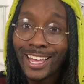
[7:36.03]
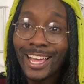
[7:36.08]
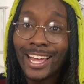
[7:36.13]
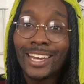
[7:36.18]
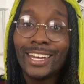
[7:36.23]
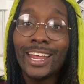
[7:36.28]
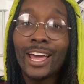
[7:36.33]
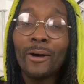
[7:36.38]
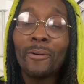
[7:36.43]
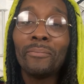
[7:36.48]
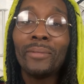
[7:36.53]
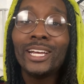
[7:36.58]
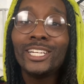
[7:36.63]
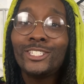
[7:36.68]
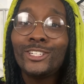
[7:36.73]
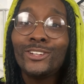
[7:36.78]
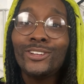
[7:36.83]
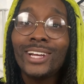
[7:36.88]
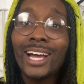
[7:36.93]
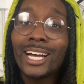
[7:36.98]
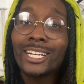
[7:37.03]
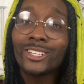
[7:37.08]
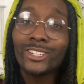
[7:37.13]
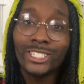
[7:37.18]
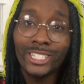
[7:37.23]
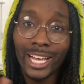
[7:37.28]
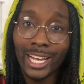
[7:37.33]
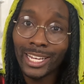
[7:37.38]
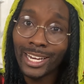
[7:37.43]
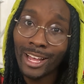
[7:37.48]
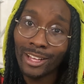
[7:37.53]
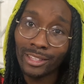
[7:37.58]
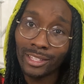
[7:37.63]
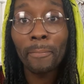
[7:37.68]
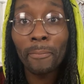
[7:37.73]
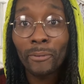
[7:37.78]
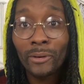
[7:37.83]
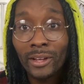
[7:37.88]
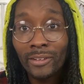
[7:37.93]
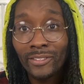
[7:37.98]
Now, make sure you guys are checking out the
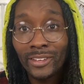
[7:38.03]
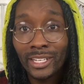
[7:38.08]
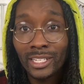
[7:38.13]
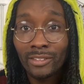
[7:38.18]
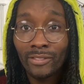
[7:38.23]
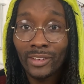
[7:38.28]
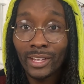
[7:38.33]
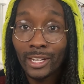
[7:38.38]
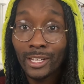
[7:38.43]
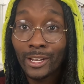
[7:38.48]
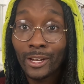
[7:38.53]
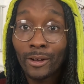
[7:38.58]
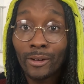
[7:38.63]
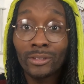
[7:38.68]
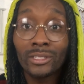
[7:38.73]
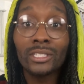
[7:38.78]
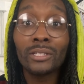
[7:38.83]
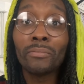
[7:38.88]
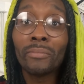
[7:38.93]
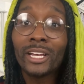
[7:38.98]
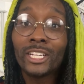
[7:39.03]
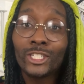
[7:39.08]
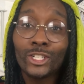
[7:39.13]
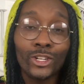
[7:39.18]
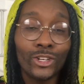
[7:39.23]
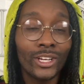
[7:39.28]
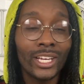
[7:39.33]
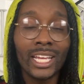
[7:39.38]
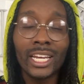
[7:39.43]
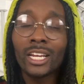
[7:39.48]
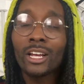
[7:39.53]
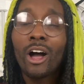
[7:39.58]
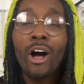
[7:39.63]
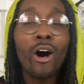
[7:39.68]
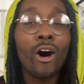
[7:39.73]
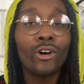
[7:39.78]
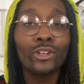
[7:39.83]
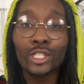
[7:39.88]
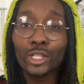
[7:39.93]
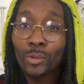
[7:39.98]
previous video to make sure you're getting
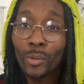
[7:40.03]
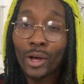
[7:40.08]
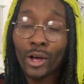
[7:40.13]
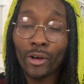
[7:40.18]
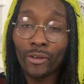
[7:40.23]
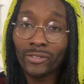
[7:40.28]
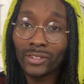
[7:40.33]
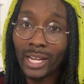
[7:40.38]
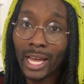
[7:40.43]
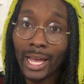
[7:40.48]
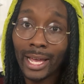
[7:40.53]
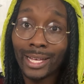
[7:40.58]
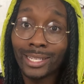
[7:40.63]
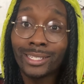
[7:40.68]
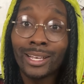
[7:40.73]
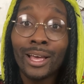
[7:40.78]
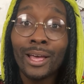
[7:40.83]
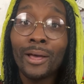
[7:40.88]
all 12 days.